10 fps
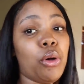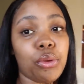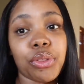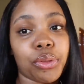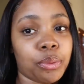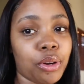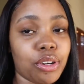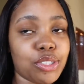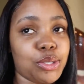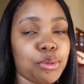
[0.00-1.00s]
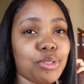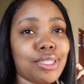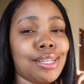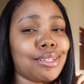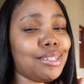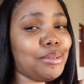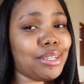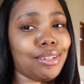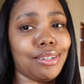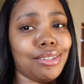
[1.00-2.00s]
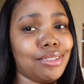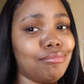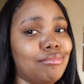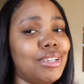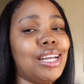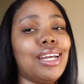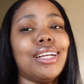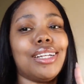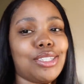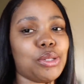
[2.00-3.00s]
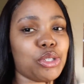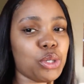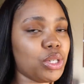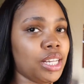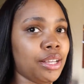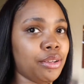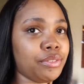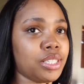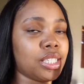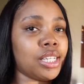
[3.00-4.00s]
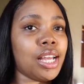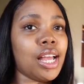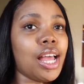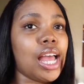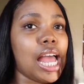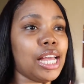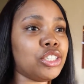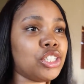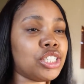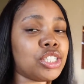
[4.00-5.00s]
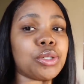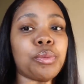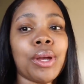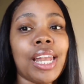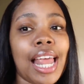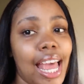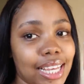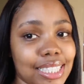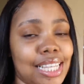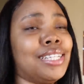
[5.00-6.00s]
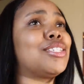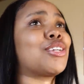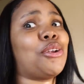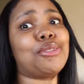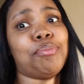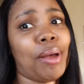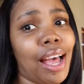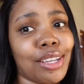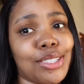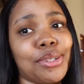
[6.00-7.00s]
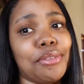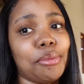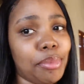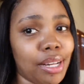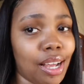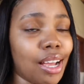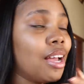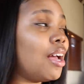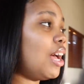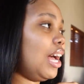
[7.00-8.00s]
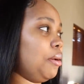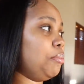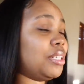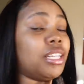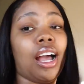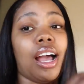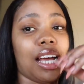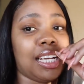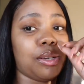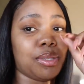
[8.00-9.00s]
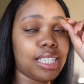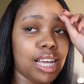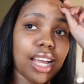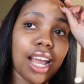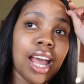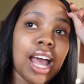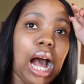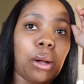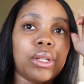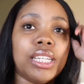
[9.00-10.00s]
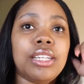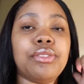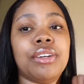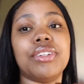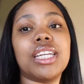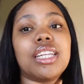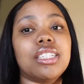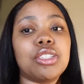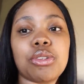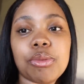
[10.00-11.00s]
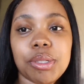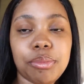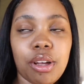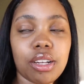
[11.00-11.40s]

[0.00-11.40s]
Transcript: both were. So, we were just like, you know what, girl? Let's do a short lived and just relax. And it's close by, so even better. Um, but yeah, as I was saying, I will leave everything in the description